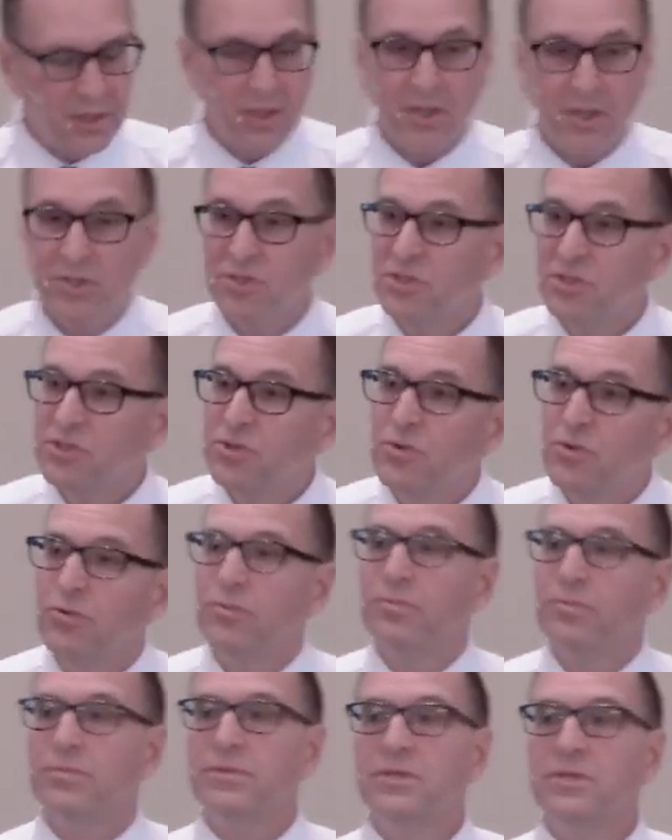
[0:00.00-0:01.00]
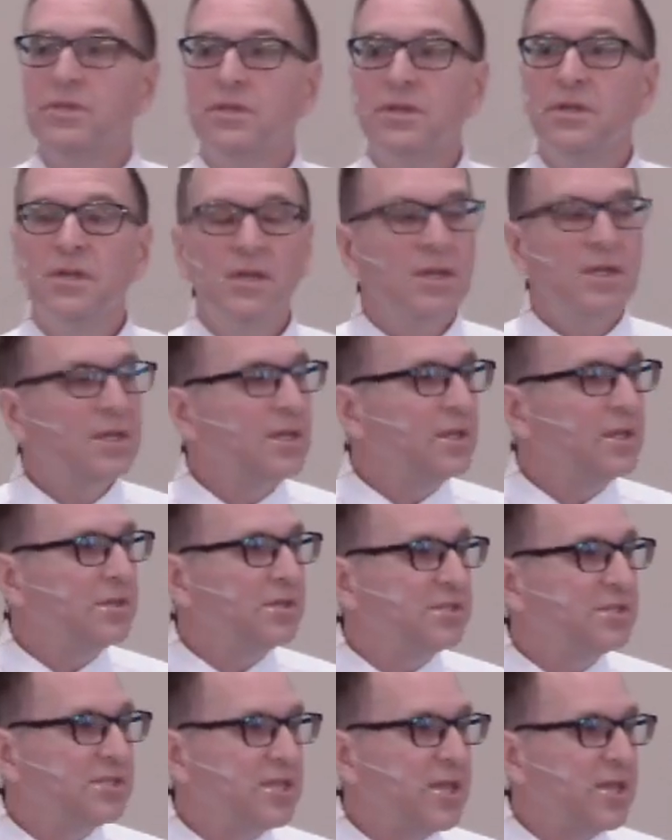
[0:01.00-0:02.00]
consumed in
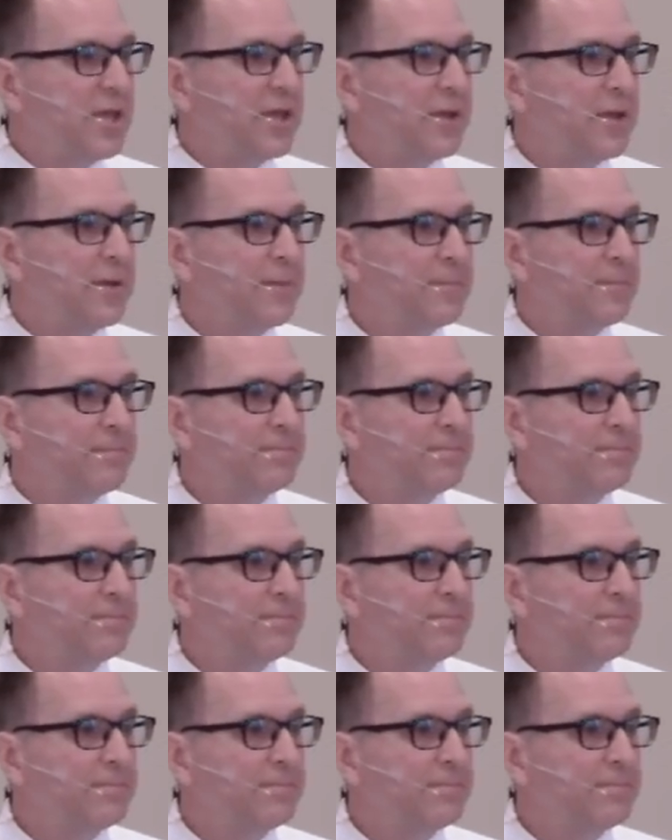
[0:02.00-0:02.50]
the sea.